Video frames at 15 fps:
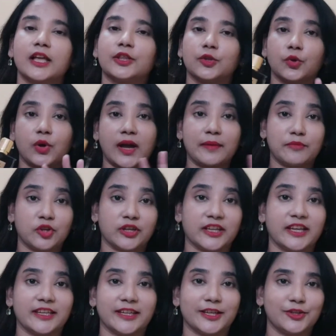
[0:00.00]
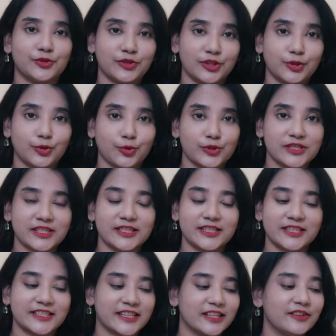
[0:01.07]
Though I'm not getting into the notes in
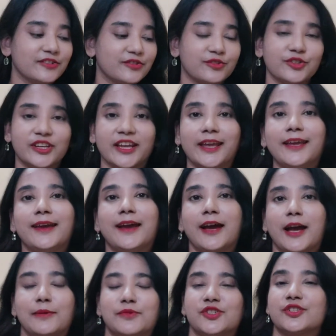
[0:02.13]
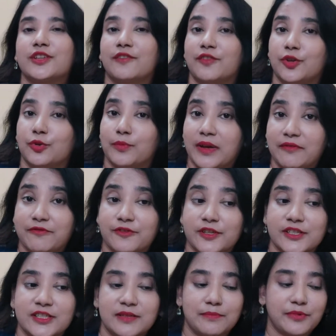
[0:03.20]
detail today, I'm just giving you my
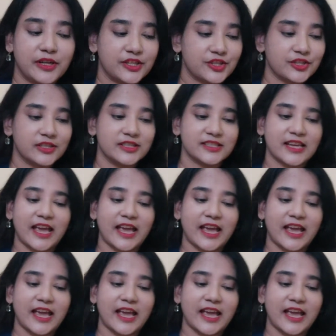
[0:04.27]
first impressions.